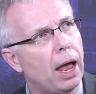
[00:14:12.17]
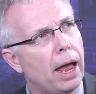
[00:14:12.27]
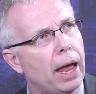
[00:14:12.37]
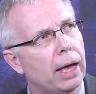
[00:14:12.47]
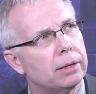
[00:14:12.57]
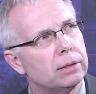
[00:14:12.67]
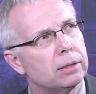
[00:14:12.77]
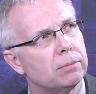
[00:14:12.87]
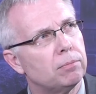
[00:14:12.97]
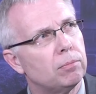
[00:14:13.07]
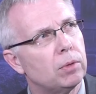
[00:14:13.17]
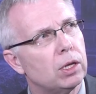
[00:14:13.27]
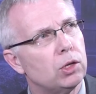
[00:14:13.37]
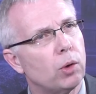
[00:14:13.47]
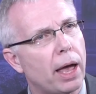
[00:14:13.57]
And
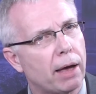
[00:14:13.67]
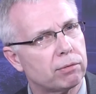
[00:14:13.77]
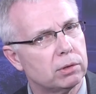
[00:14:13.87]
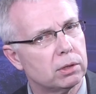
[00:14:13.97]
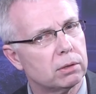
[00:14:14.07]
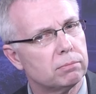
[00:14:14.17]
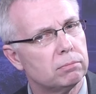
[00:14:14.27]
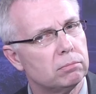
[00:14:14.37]
you have to